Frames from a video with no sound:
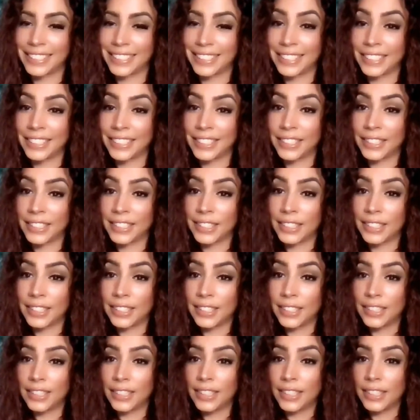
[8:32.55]

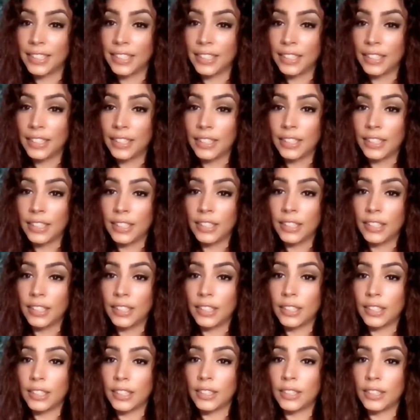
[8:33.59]

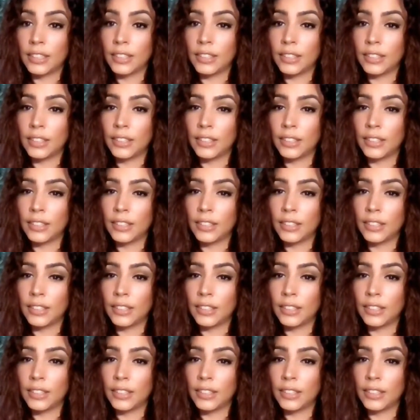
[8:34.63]
This person isn't speaking.